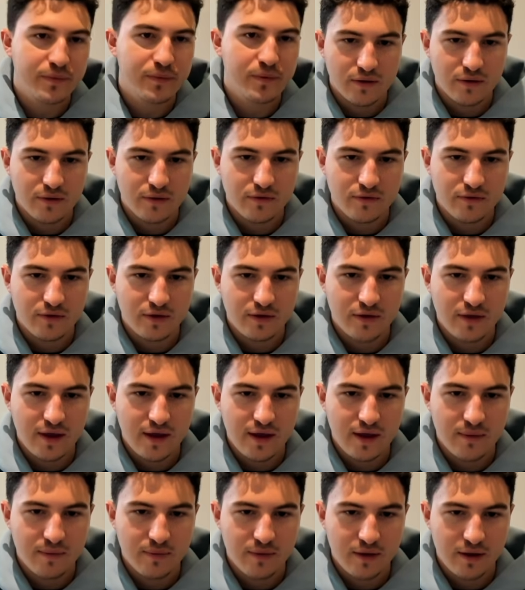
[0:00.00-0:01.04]
I'll use the
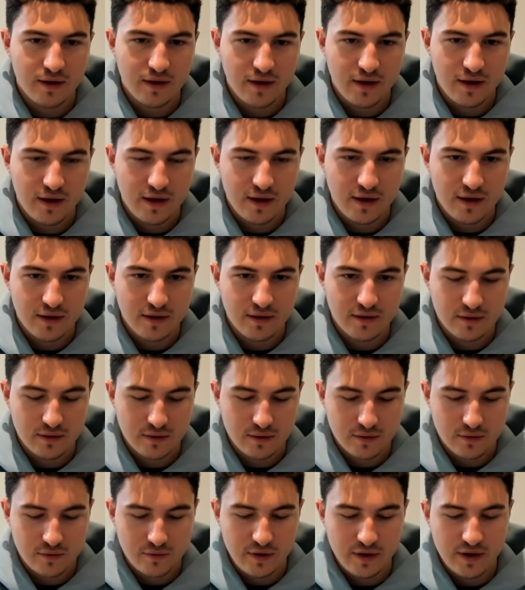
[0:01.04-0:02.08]
name that I
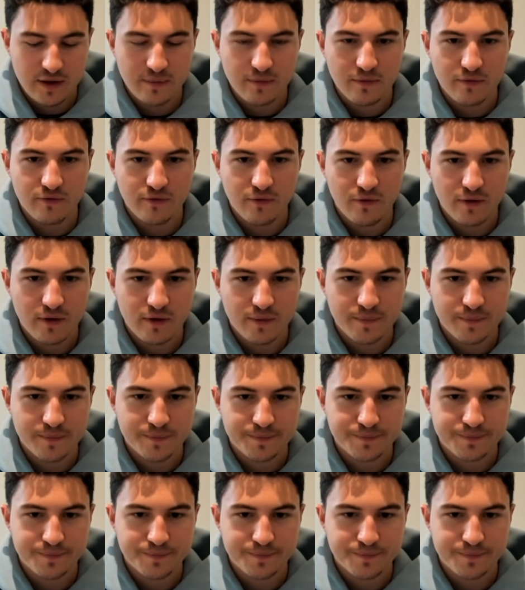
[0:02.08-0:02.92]
created before.